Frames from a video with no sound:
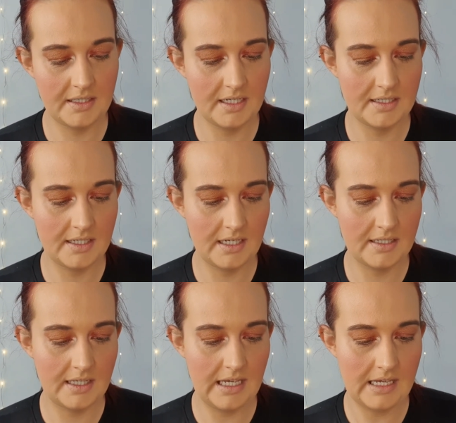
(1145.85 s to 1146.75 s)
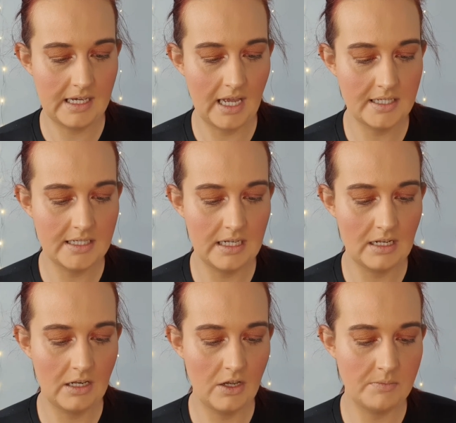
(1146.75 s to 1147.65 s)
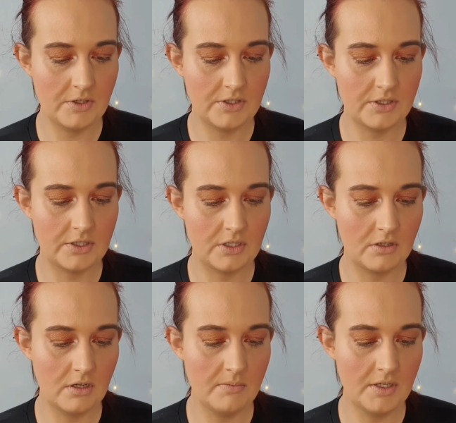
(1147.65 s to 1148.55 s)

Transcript: This is the Cassie Lomas, I